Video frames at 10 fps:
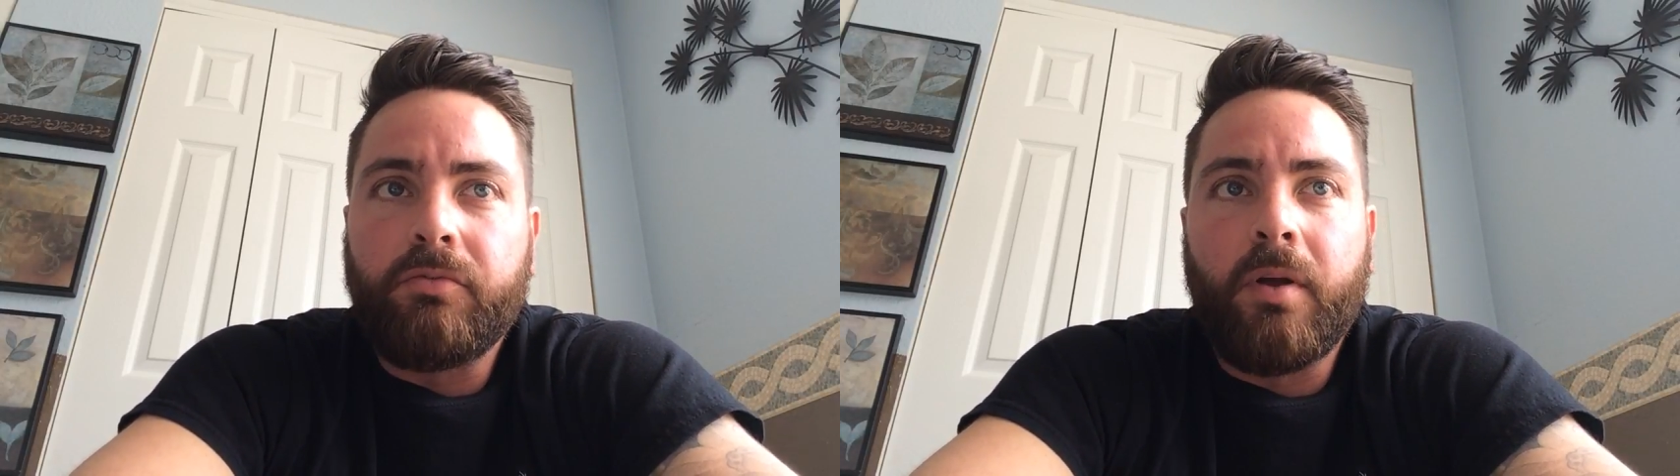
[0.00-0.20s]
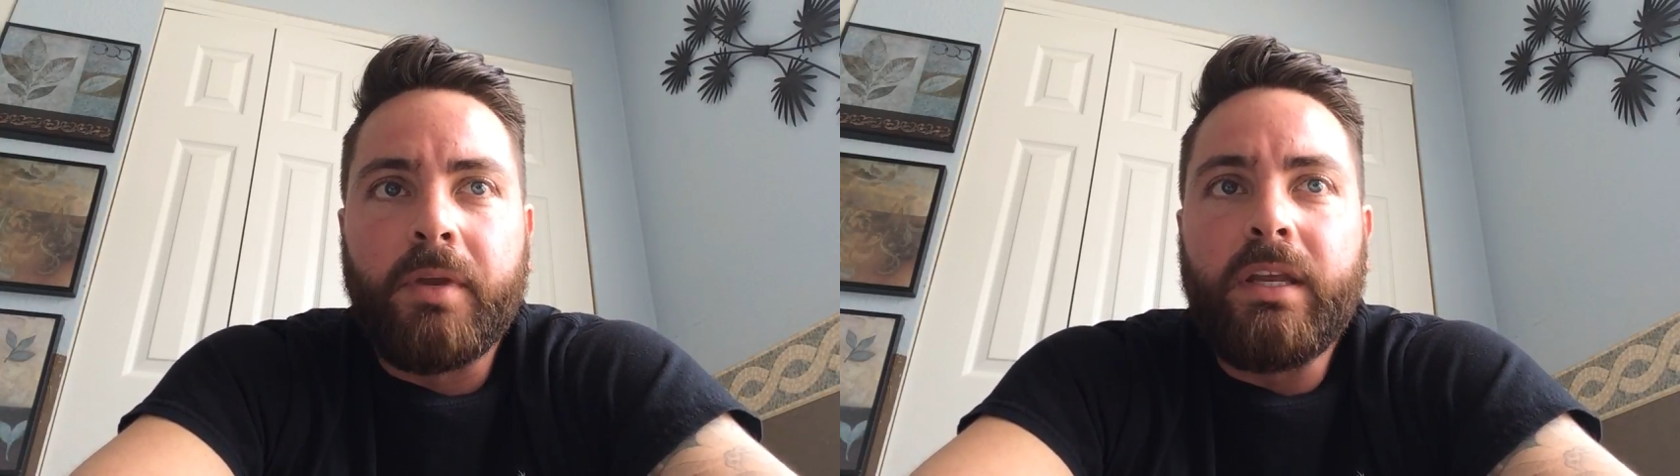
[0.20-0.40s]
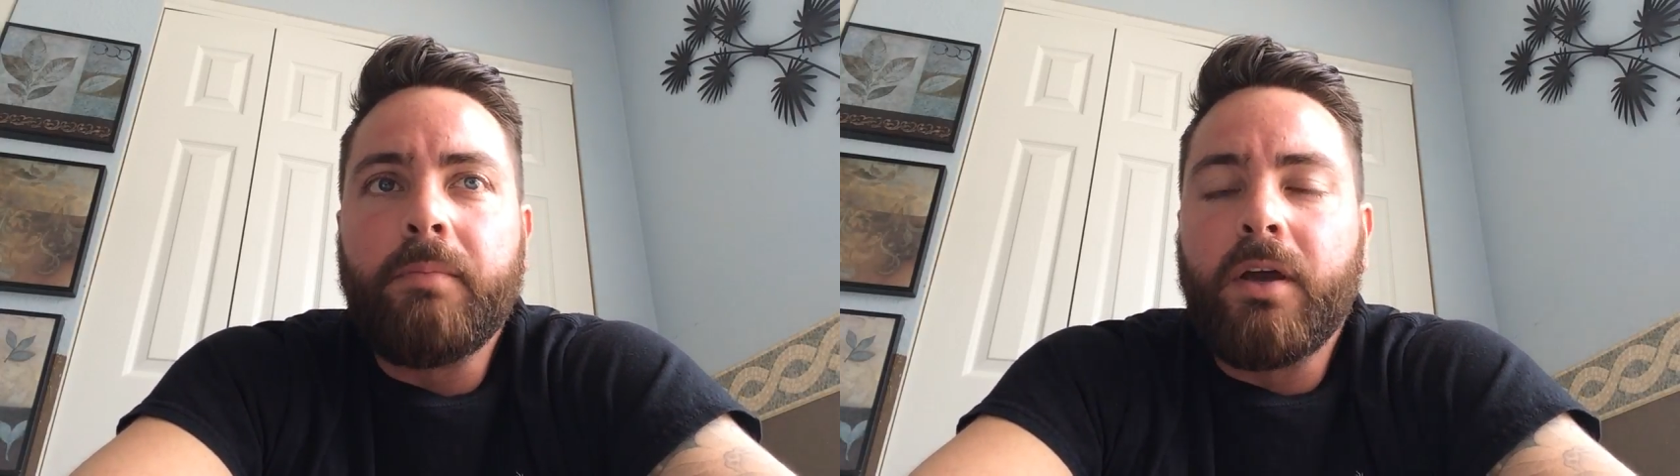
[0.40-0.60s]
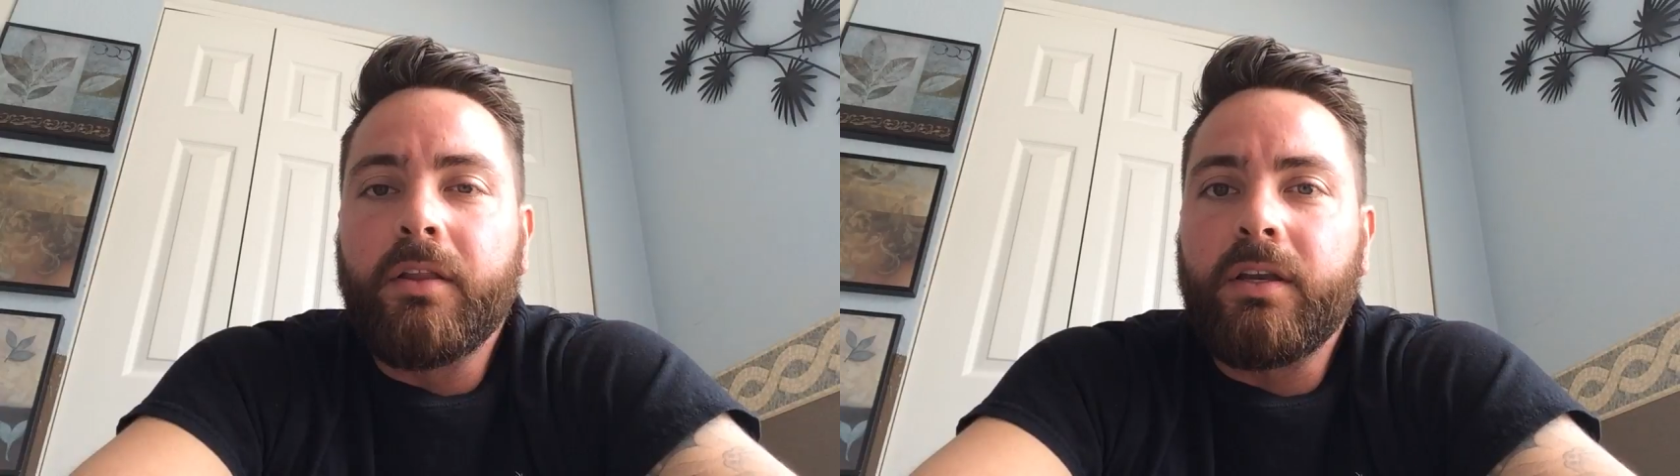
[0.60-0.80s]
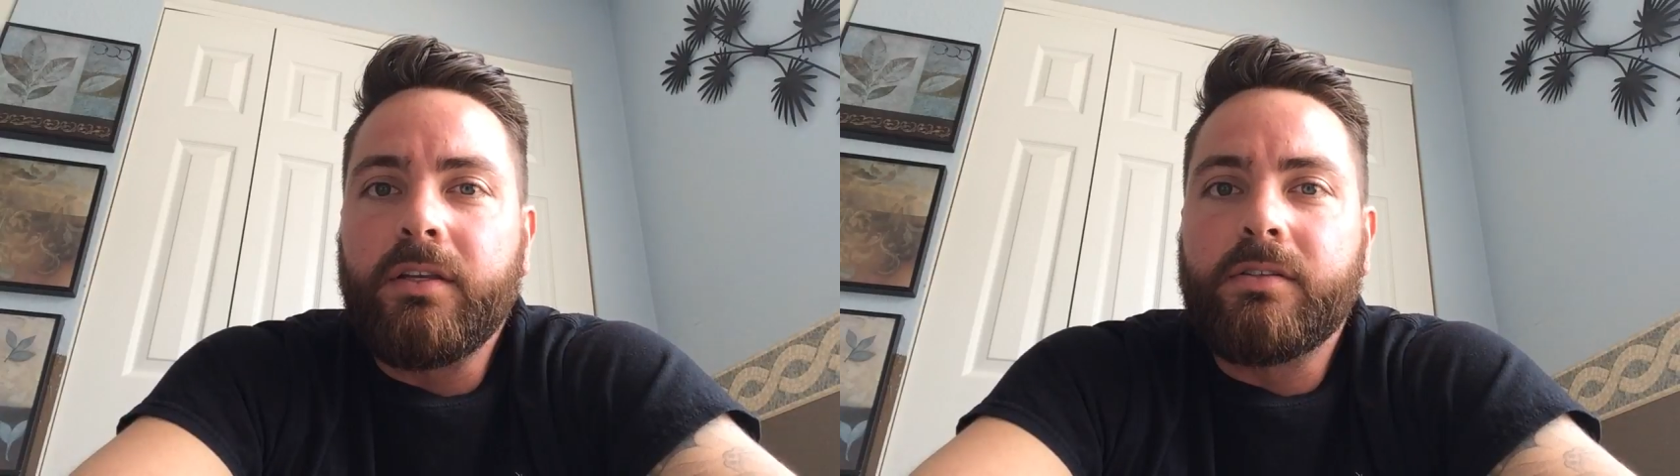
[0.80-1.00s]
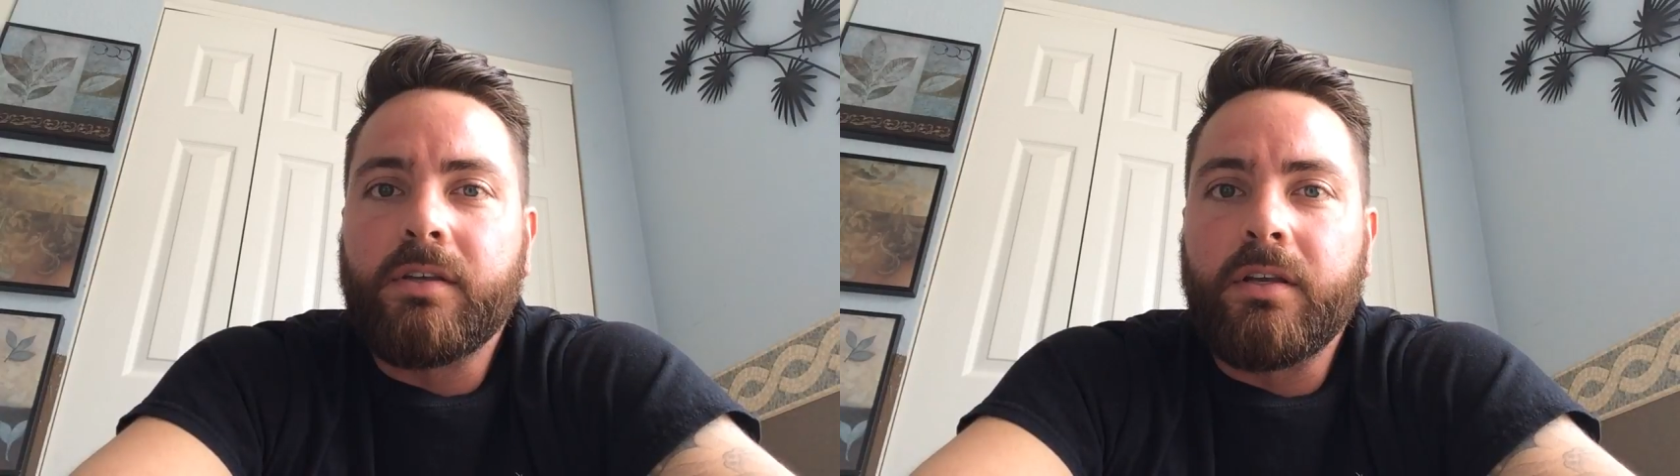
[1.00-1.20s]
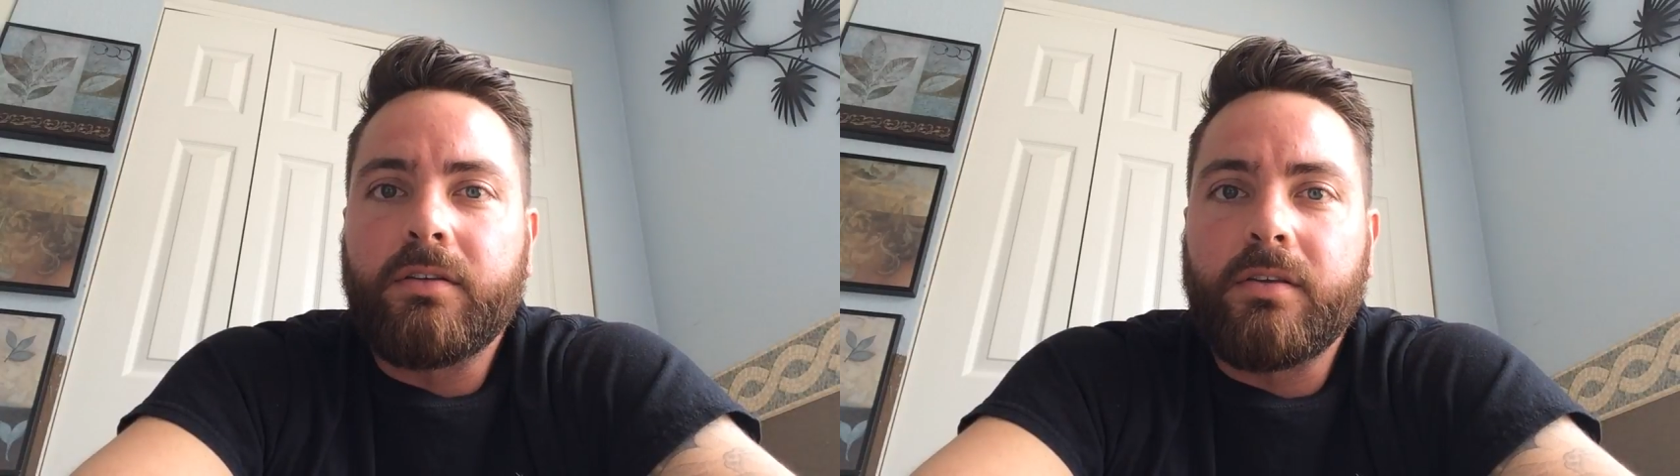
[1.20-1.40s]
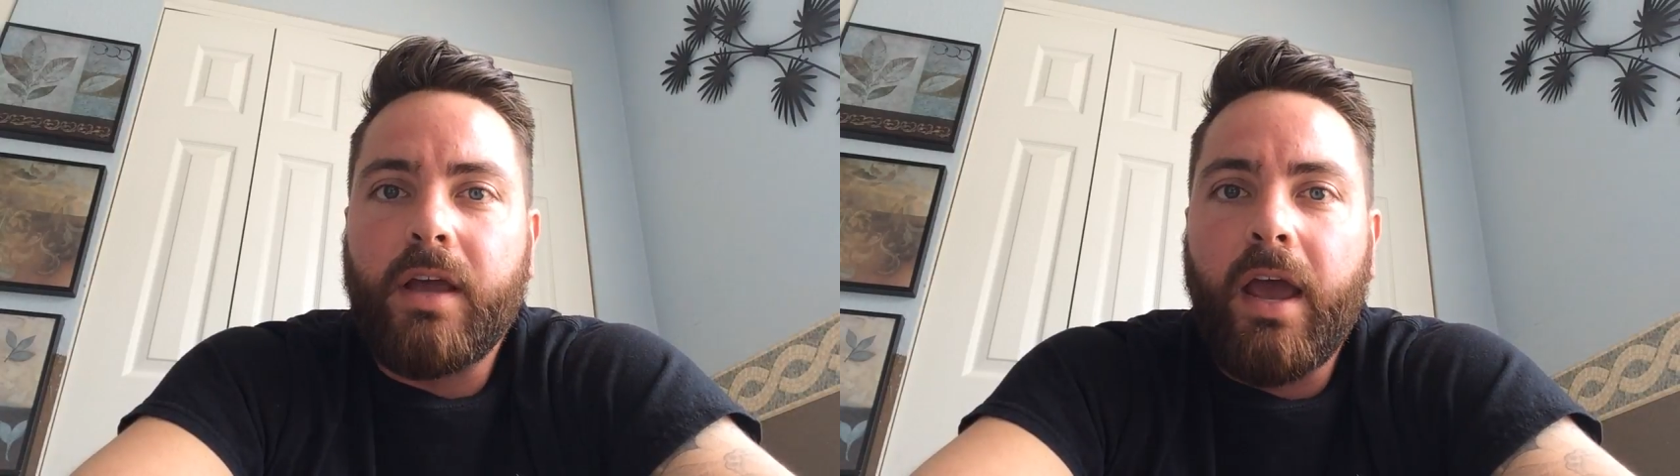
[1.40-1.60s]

from an email that he sent